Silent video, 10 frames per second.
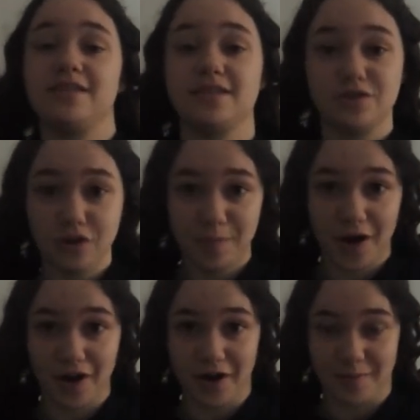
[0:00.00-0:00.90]
this is not a
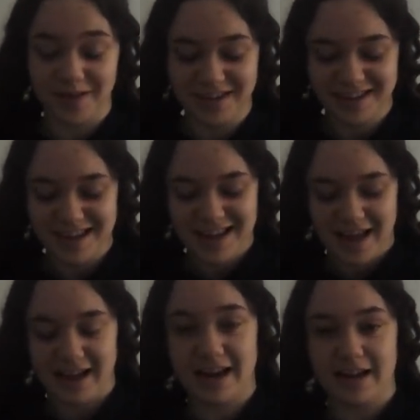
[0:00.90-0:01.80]
perm
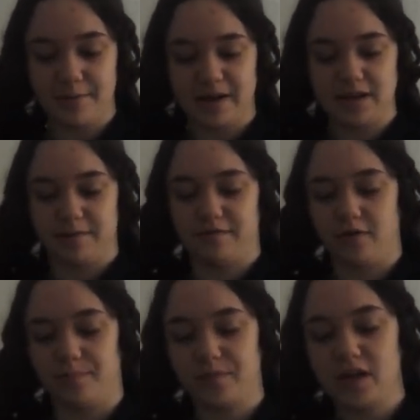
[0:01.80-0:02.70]
in any way, shape or
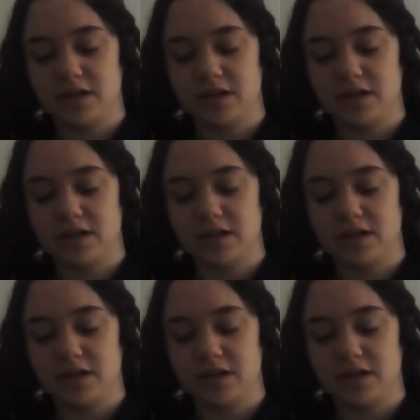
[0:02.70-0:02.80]
form.